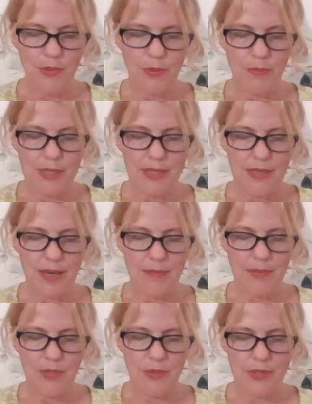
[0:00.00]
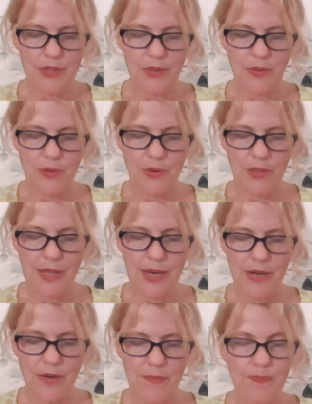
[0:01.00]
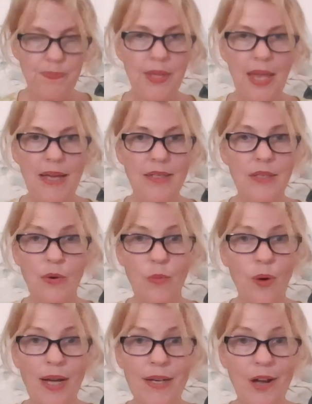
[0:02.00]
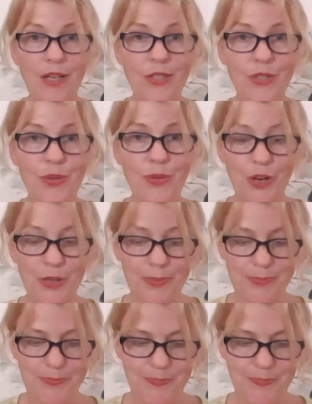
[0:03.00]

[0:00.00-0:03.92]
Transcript: we must come to it sooner or later, and why not sooner?"